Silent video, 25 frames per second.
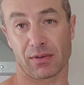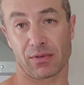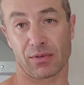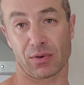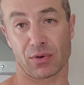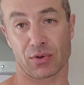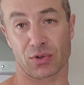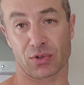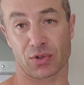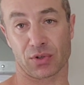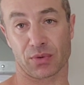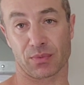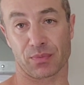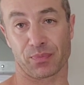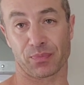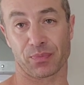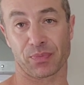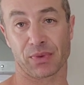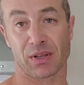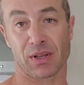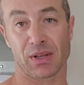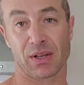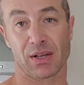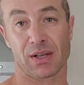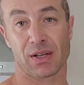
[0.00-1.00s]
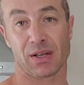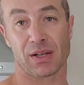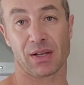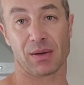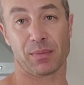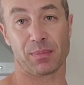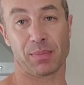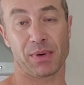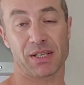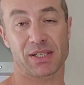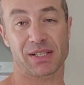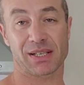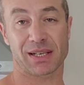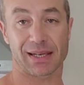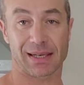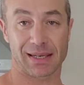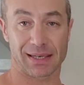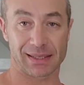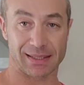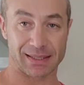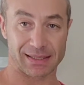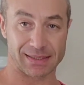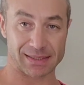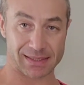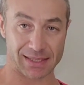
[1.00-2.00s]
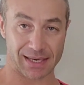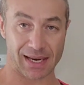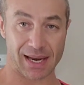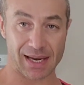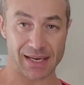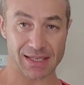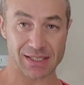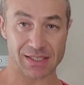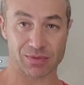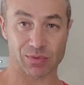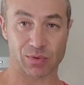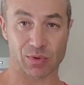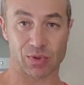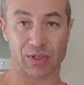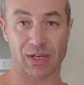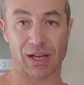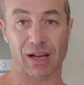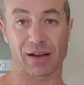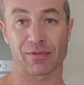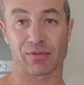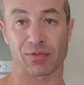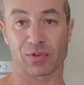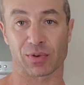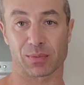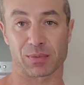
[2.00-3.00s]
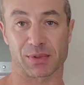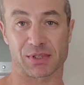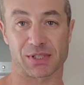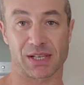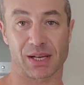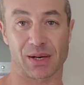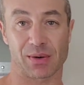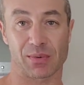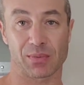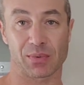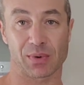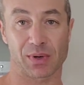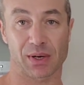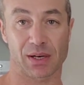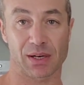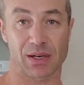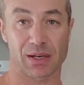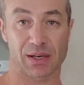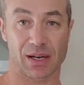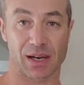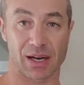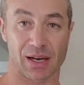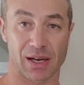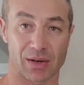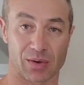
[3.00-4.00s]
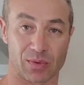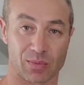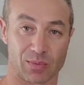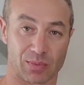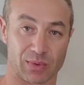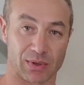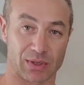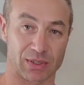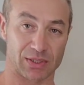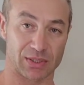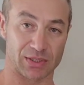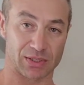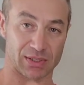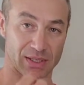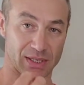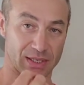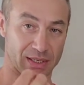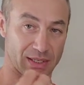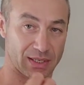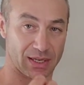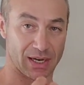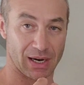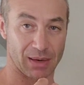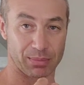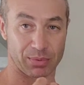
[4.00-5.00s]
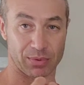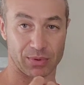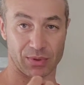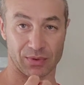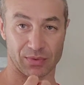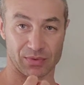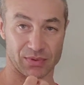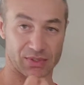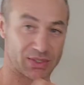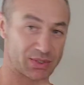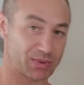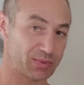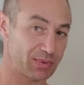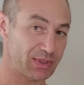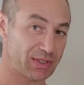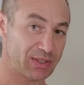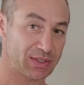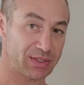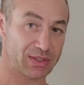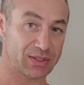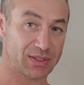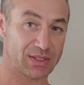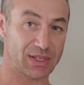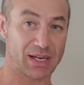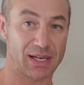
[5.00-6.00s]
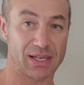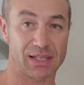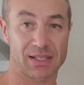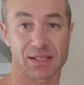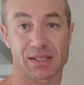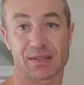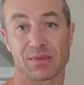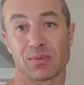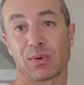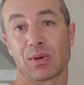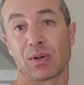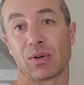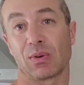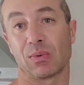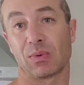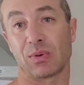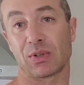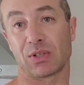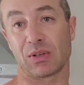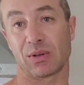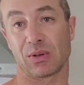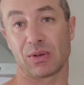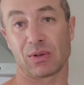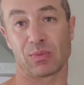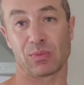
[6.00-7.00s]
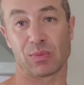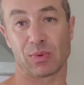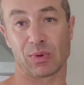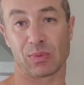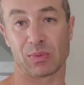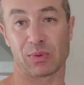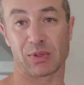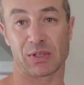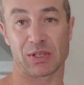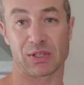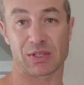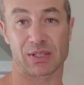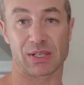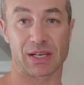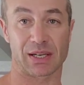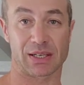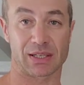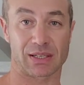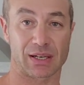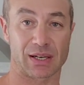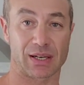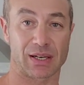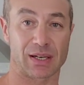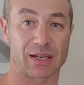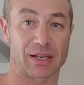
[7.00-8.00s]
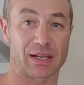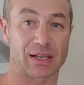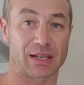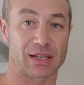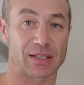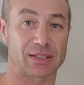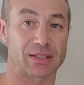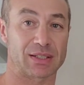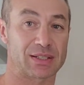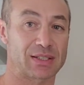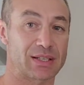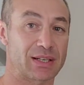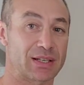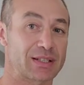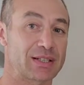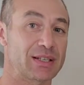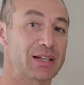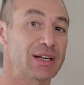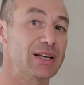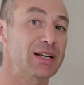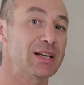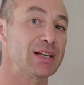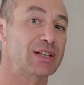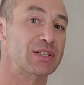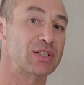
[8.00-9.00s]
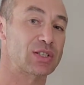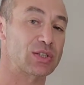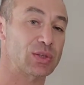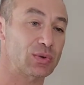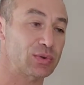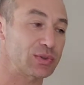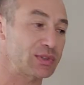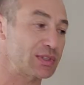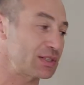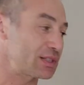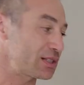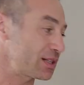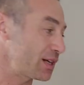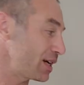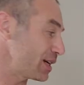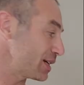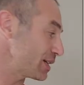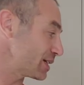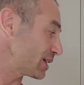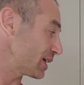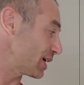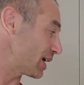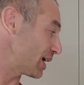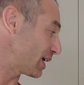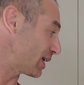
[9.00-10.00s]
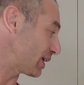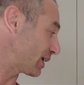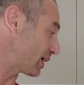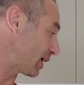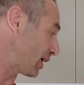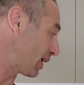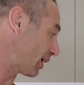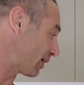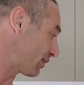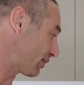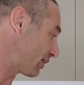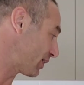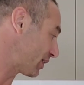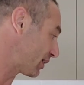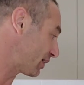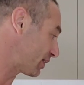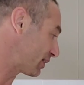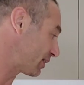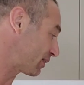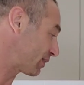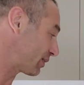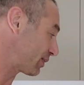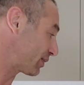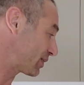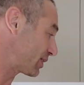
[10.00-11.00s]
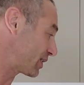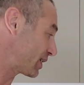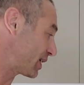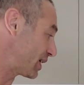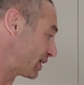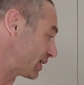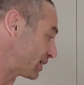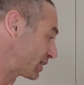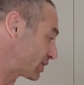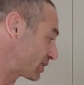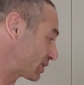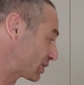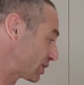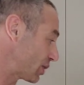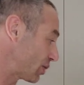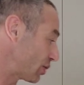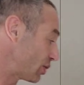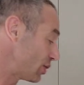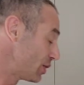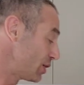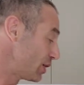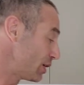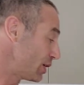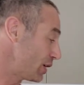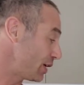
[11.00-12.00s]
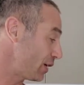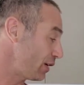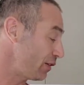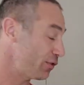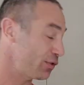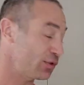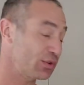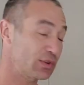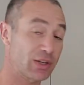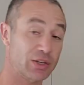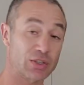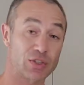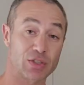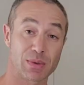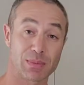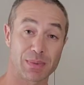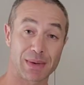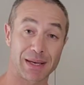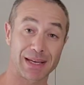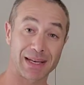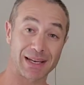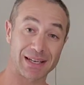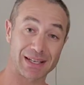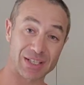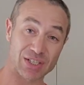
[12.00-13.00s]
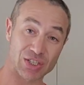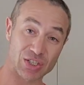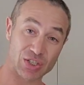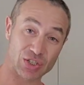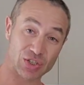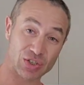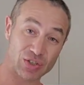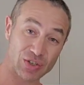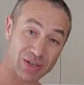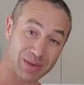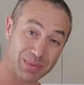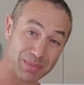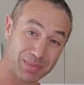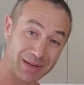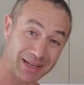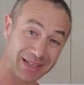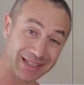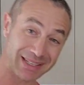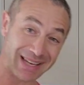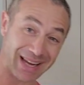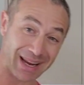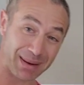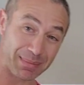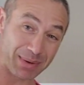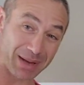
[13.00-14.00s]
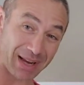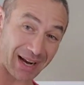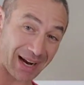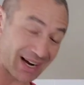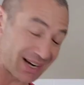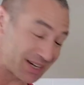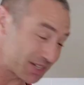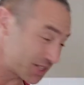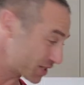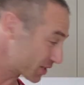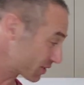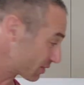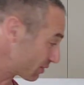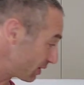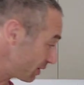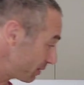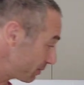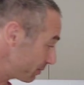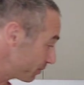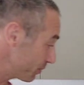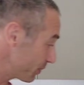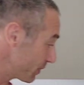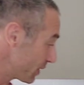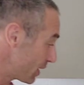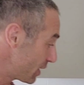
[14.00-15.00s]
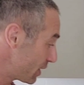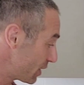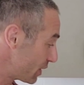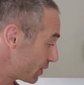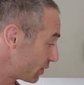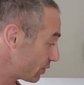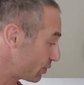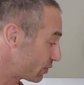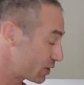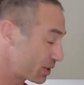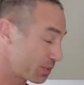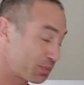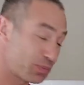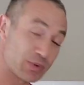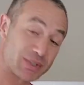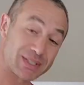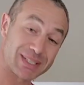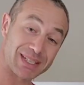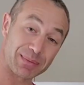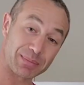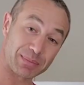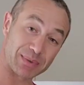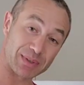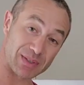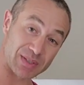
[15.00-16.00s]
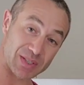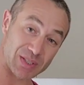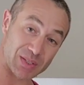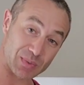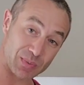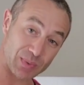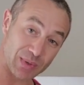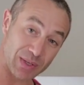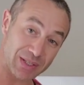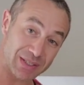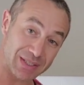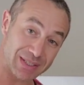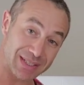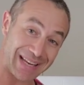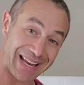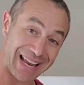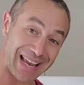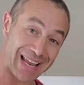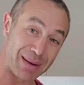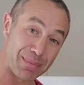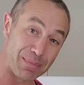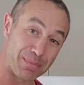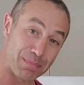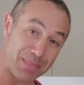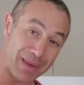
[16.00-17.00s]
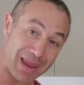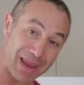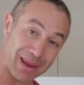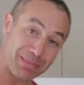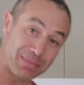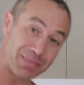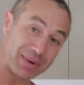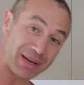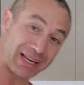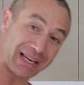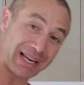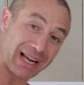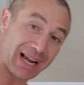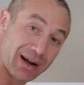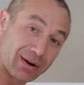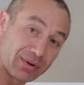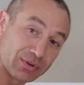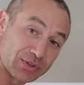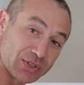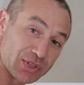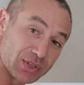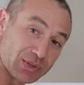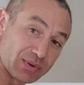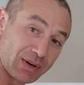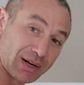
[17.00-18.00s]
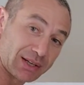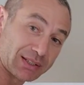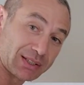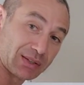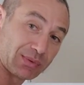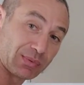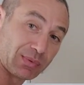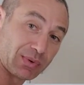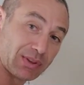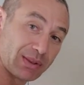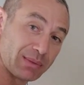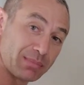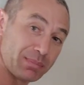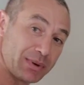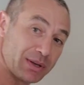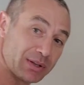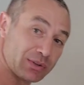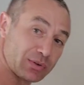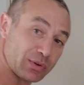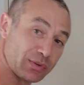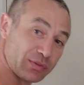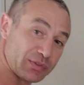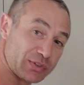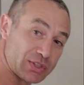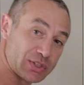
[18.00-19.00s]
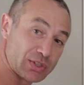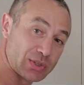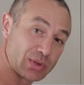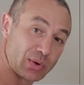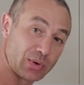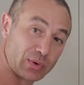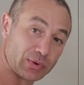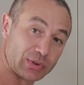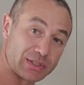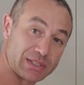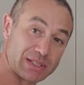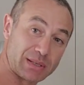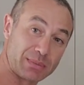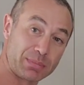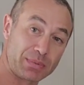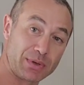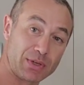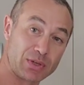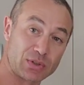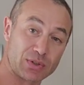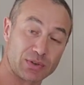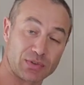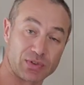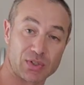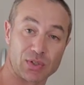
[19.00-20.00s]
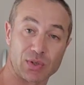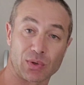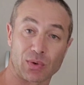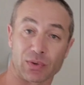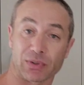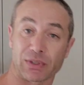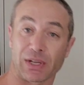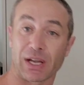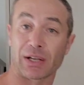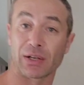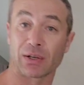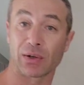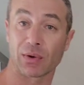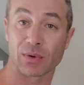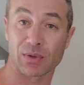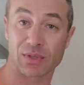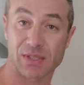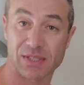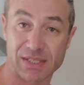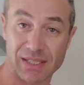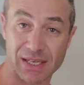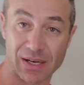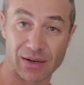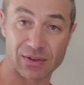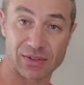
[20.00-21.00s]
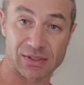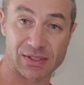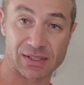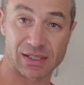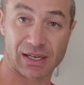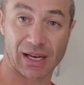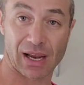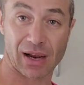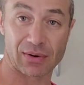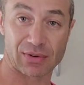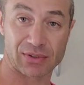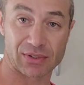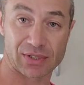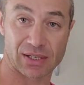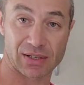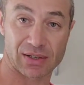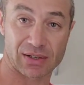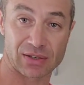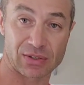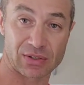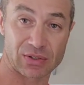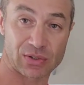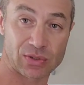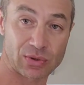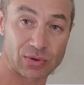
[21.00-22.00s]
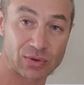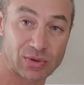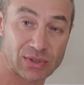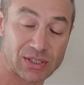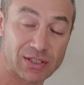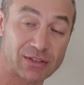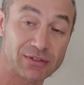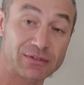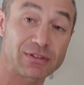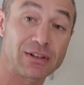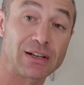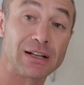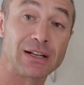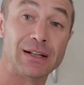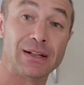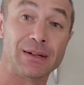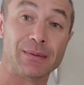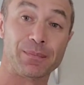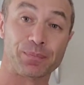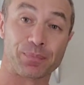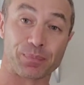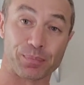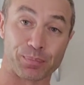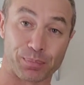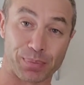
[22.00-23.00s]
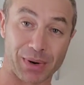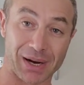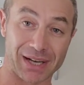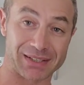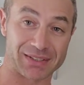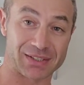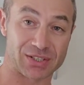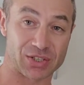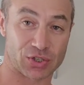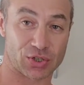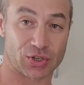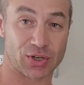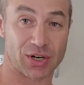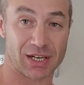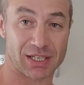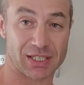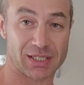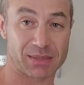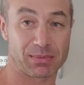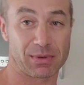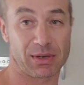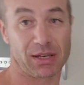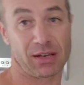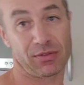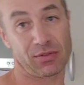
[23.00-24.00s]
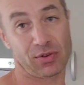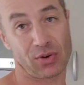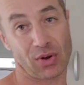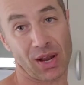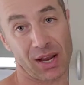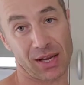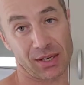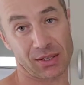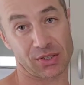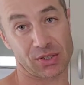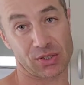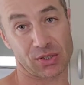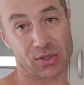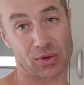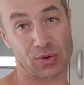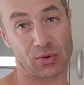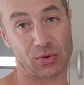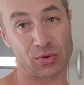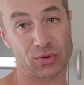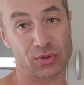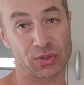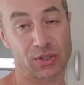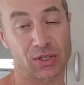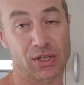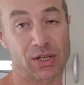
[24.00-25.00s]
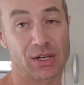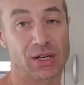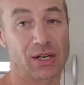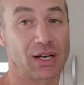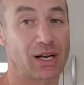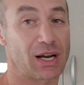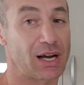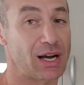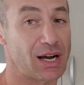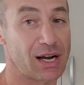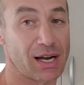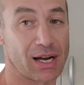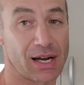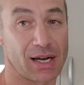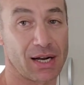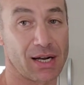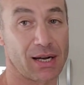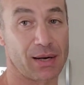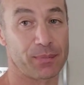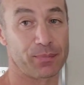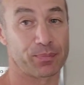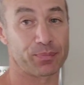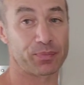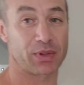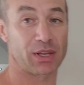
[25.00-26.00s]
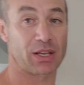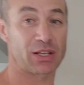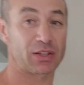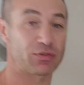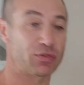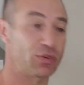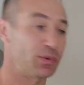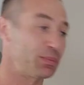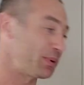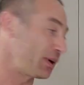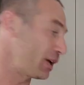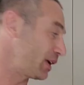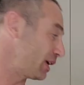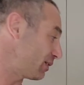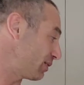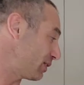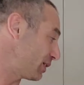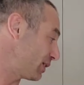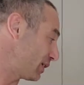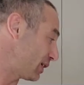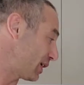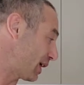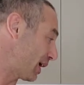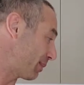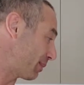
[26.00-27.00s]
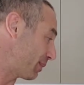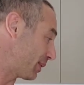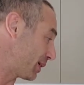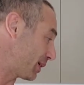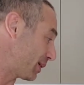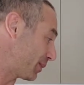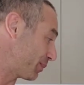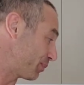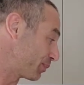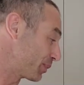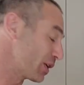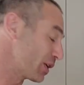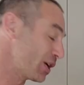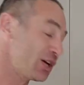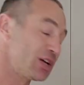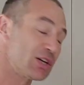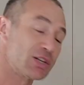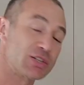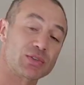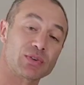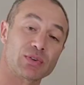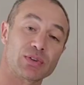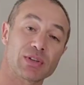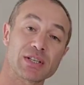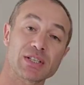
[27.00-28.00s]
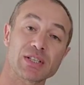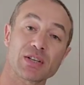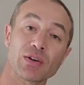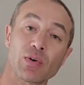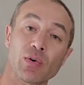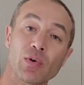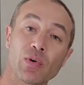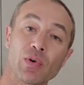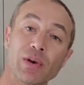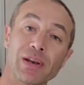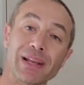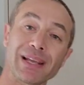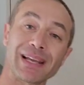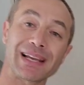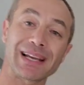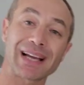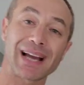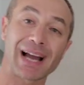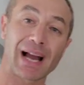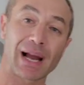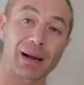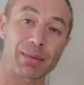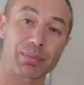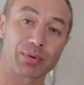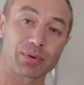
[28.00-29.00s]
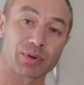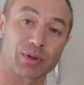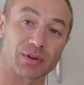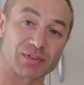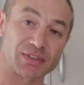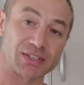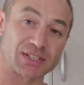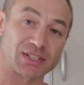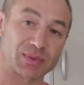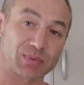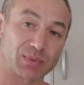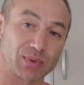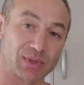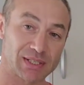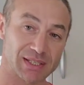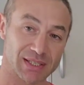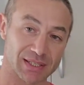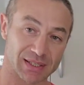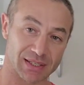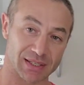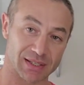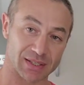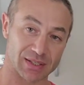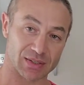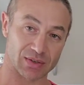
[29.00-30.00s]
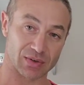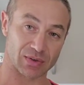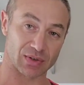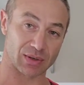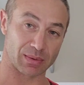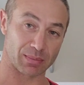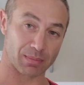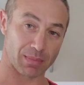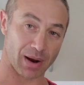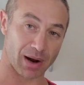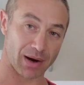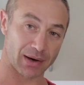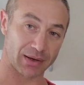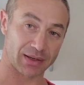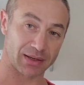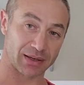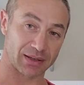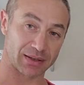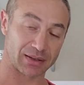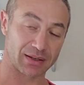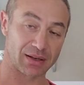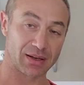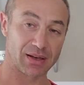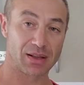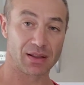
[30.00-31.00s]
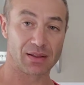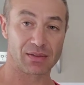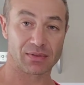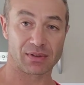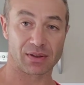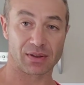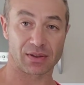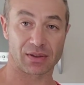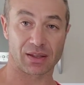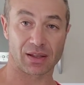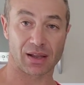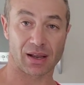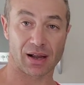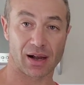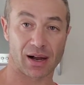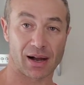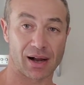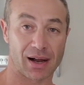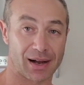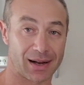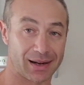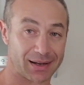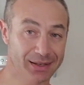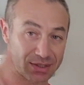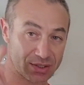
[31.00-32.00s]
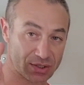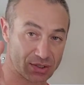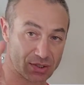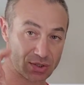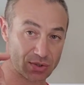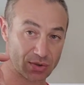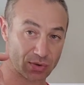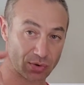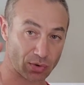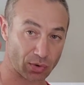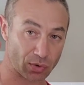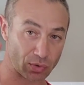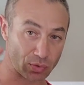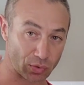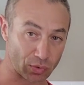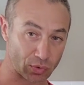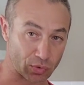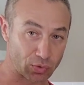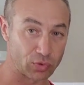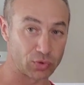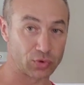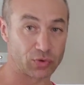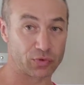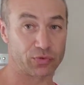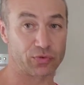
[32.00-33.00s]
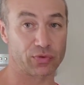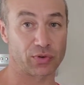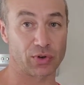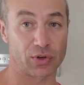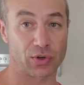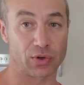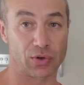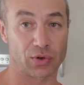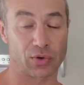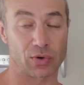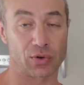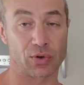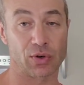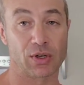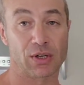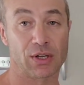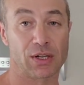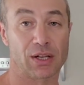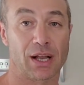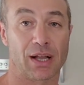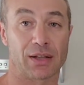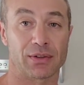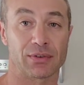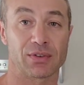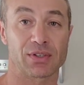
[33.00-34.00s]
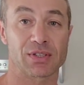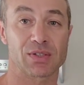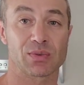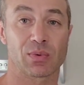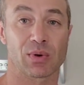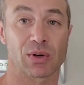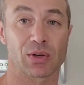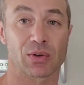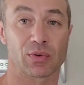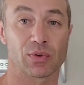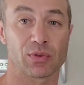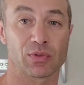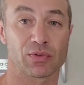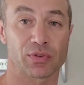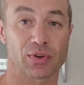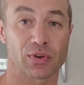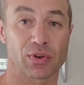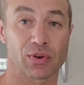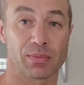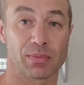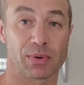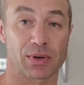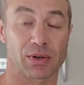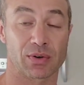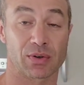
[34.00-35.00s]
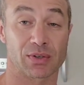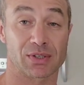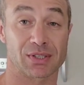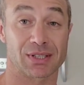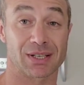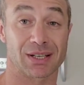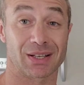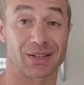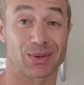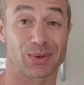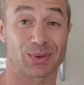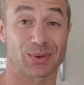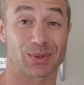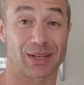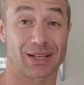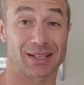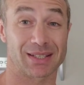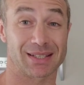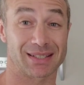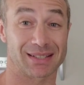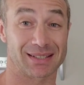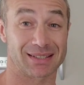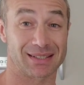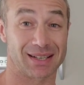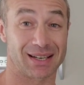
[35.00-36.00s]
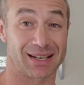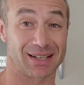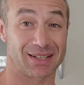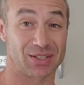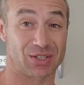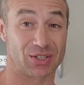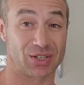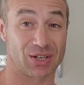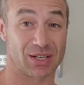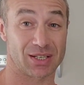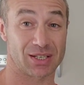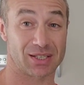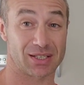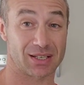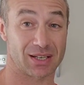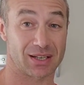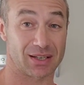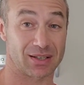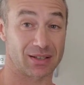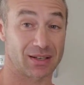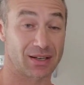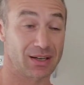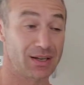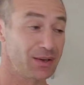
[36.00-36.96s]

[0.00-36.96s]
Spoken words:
version. Basically, the taste would come from somewhere, and we detect a couple of sweet tastes, we detect salty taste and other tastes. So if you'd like to make extremely yummy ice cream, you need to put something sweet and maybe counteract it with a bit of salt, as a pinch of salt. I know it sounds counterintuitive, but trust me, if you add salt, it will be even yummier. So there's only a couple of sweeteners on the market that they are so-called good for you. And the reason why good for you, because they're not getting digested.